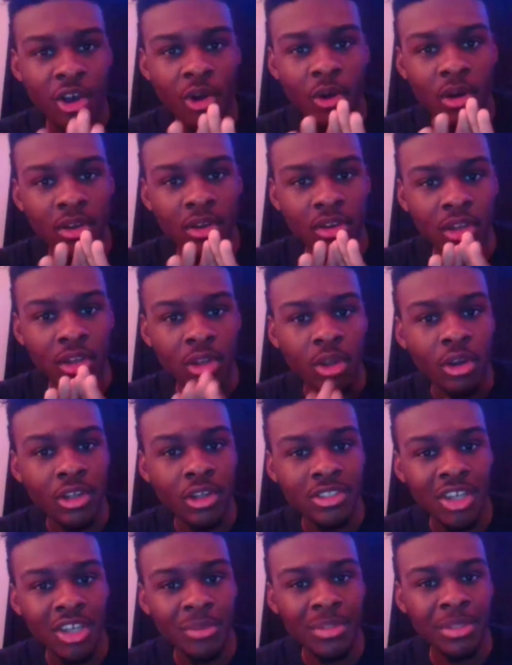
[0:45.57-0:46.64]
on the
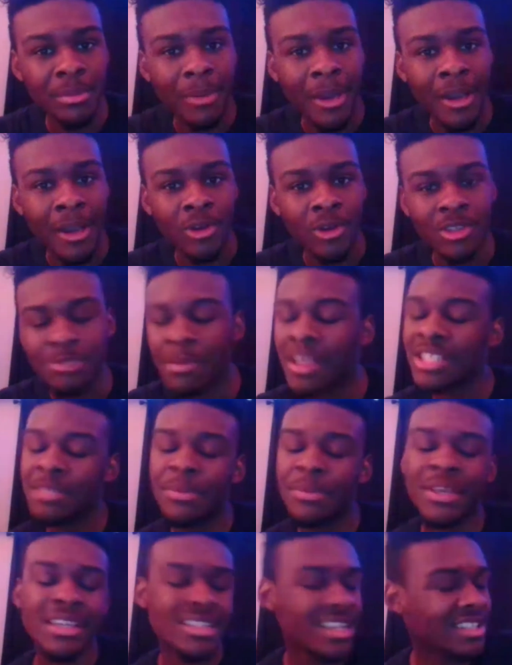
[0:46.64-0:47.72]
Lars Sullivan debacle. Especially
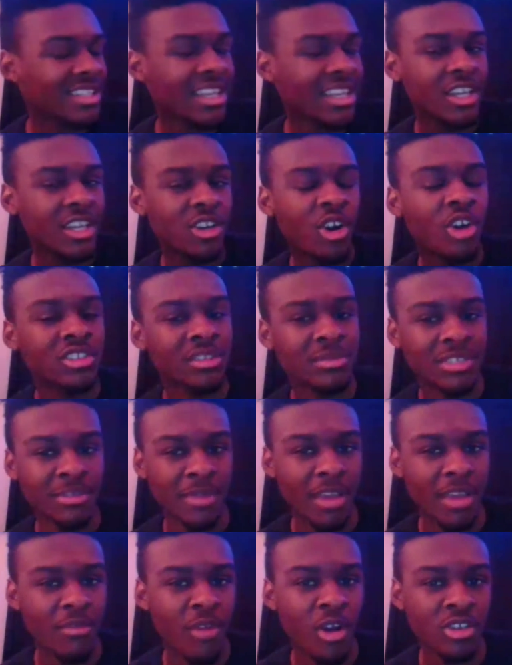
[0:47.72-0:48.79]
because he's getting called up to the
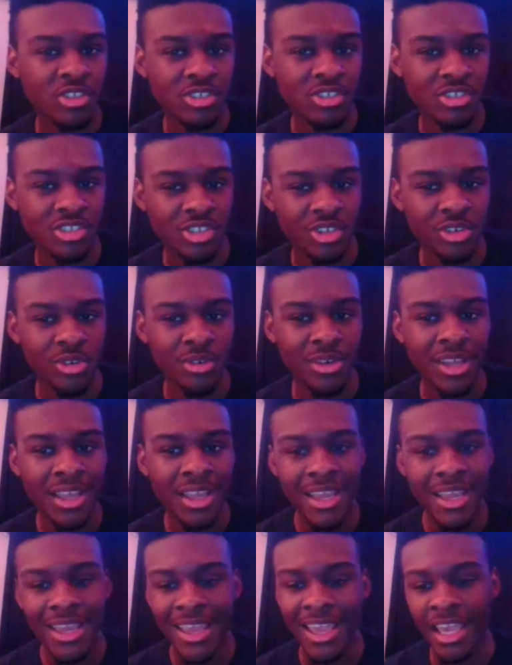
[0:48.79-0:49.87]
main roster soon.
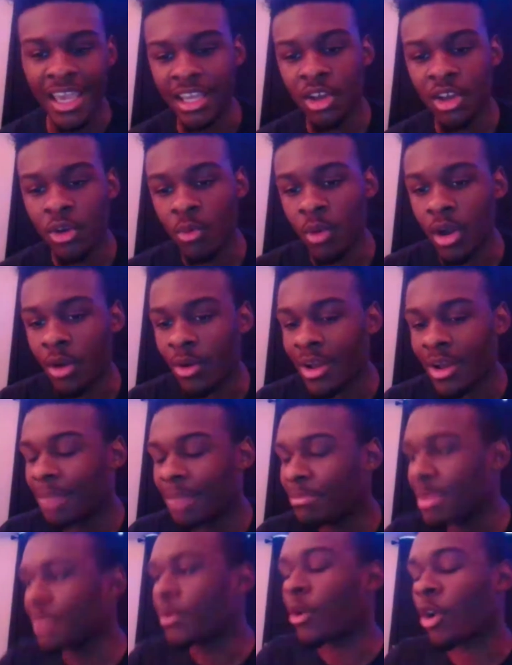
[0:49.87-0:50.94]
And, well,
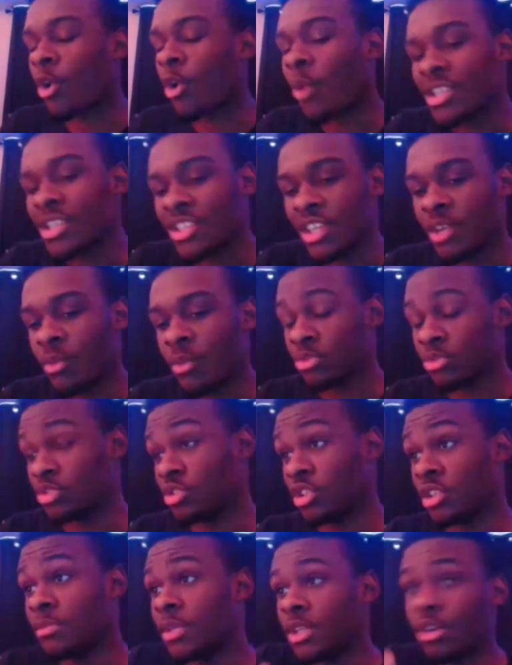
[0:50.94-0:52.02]
people are questioning, well,
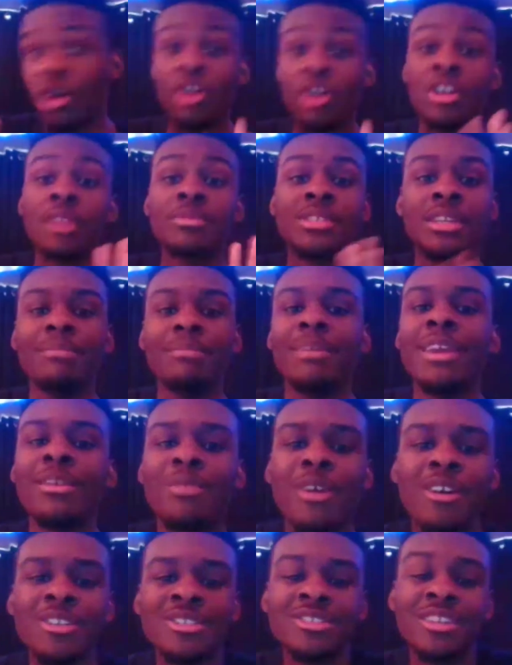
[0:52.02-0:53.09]
should he be called up to the main
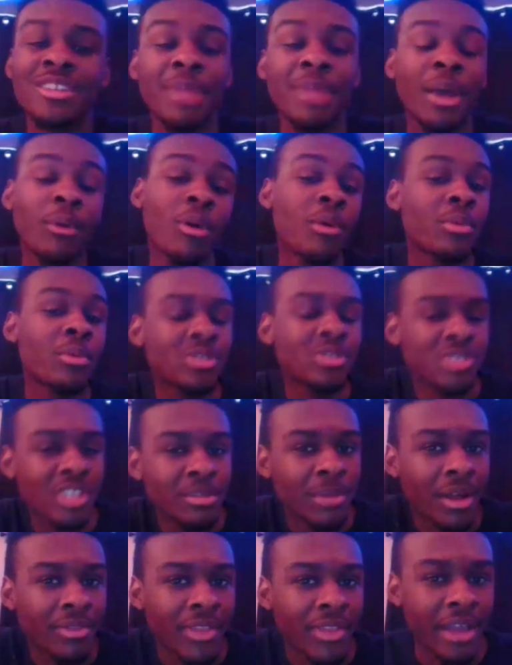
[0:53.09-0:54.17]
roster? I'm like, well, we'll see
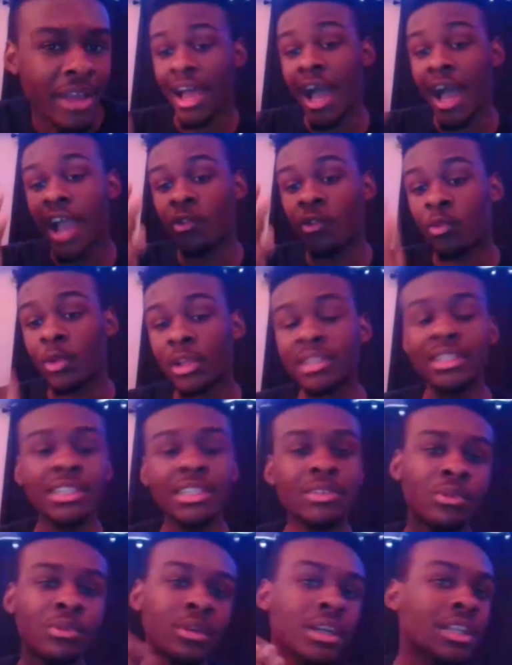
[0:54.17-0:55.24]
about that. I
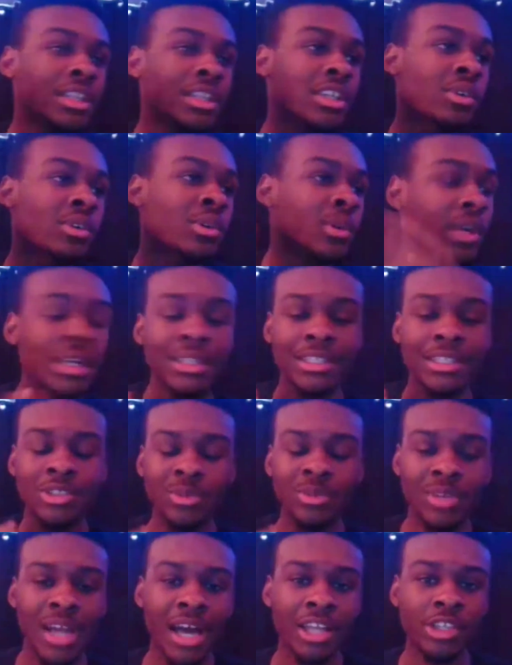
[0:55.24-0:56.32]
really, really, really
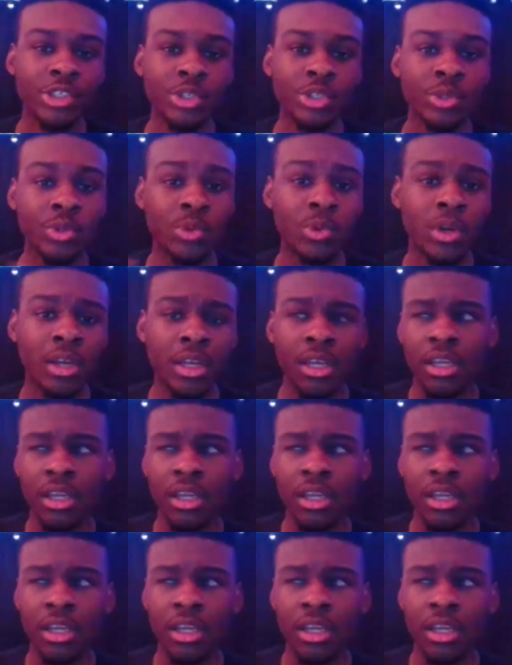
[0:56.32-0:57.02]
do not do